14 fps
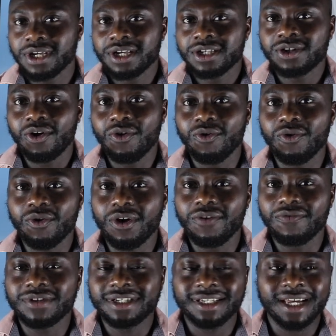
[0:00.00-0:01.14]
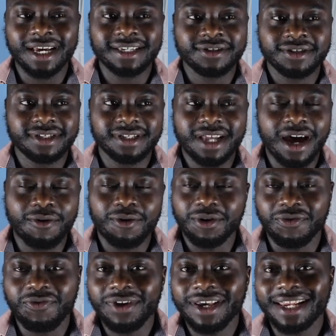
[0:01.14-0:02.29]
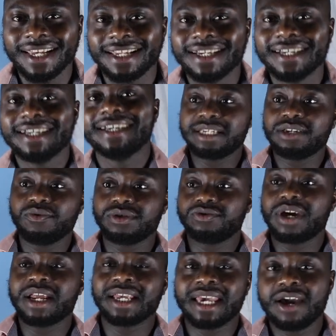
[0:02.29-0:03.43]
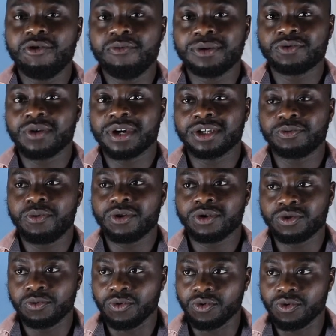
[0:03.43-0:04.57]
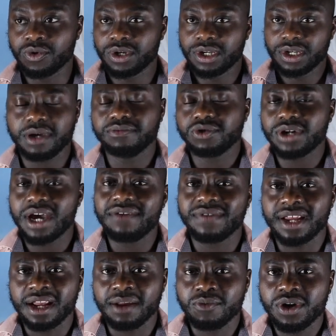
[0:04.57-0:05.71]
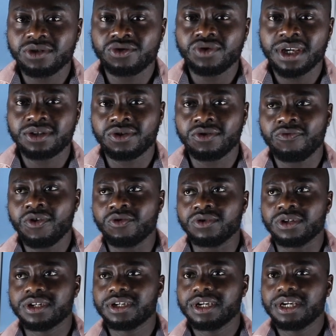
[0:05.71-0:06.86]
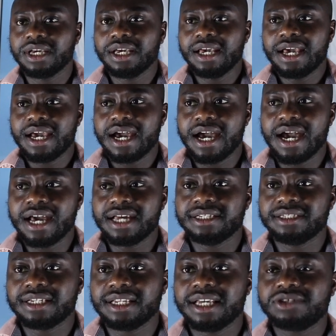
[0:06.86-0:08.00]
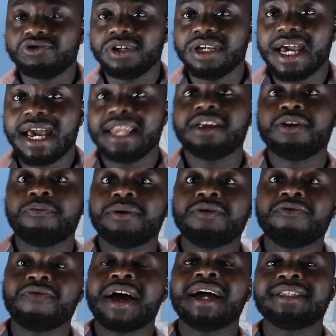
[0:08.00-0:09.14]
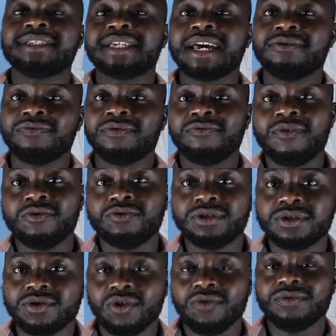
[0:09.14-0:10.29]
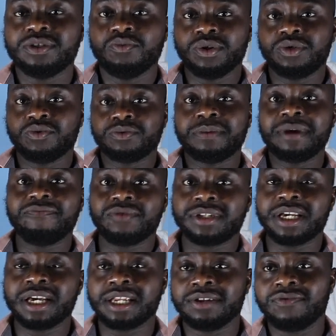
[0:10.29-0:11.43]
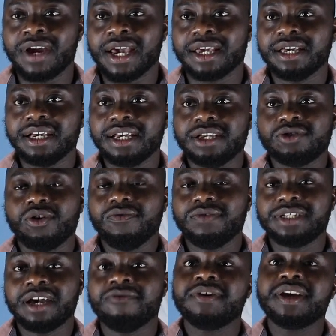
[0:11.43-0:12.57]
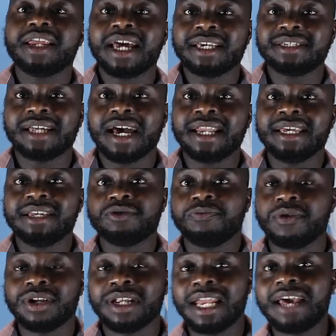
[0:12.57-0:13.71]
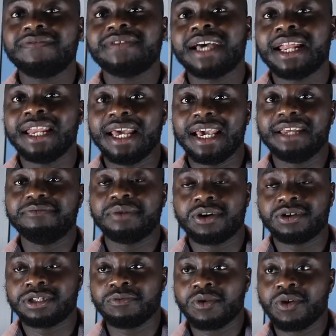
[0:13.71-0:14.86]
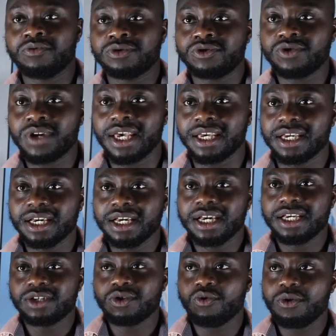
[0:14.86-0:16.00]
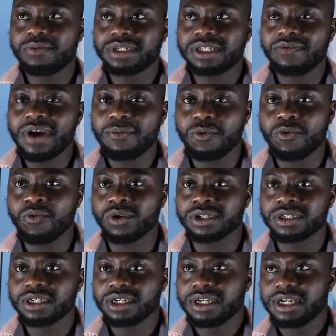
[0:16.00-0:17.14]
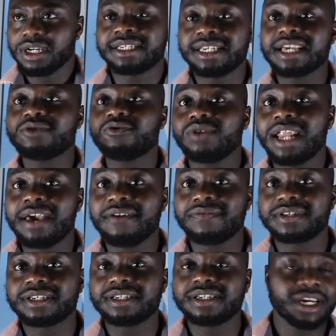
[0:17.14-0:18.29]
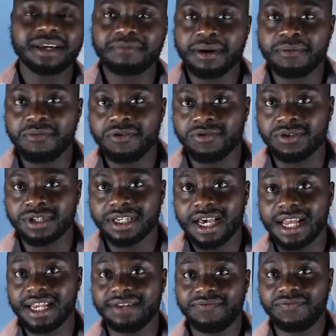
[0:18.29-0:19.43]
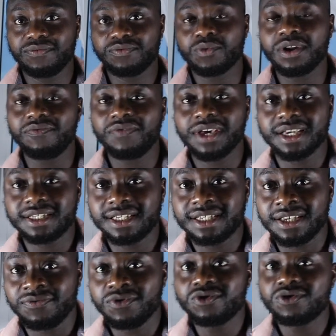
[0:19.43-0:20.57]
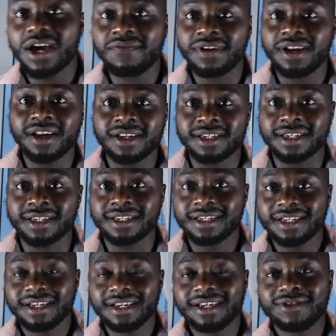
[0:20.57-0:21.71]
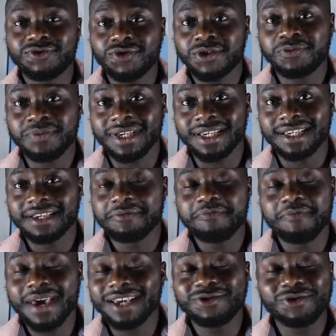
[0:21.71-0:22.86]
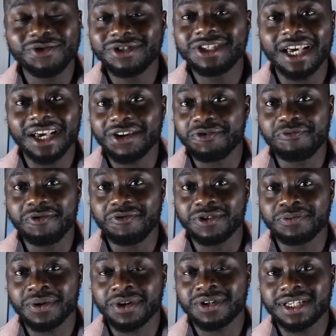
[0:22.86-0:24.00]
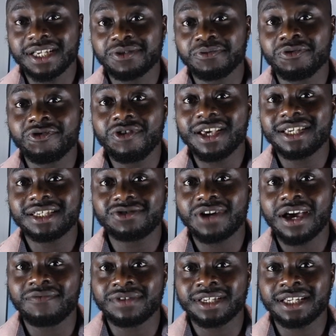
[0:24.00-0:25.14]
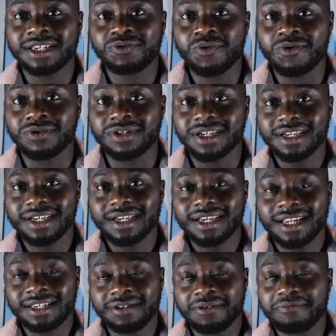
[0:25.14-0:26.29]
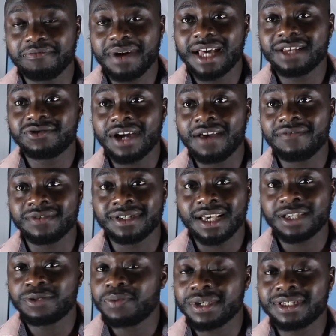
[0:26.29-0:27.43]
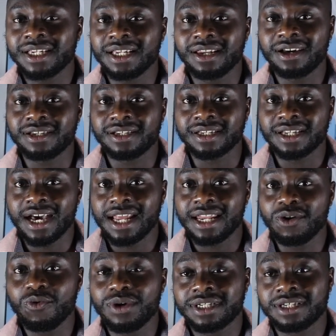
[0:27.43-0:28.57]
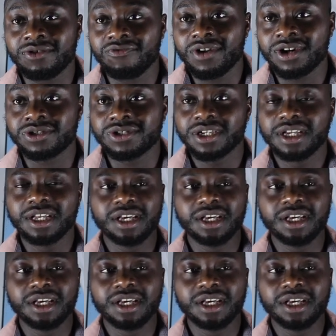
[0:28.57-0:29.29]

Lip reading: So obviously that's just how I was feeling. As I was trying to get home as quick as possible, I'm driving and I'm going straight on the road. And literally I ended up on the right hand side of the road, so obviously which was meant for turning right. So obviously I realised that I need to be on the left hand lane because I'm going straight. So what must have happened was I signalled left, checked my mirrors, and then one thing is this: if you drive in London, trust me, make sure you check your mirrors, because there's some crazy drivers in this world. There's some mad drivers, especially in London, and they're always in a rush.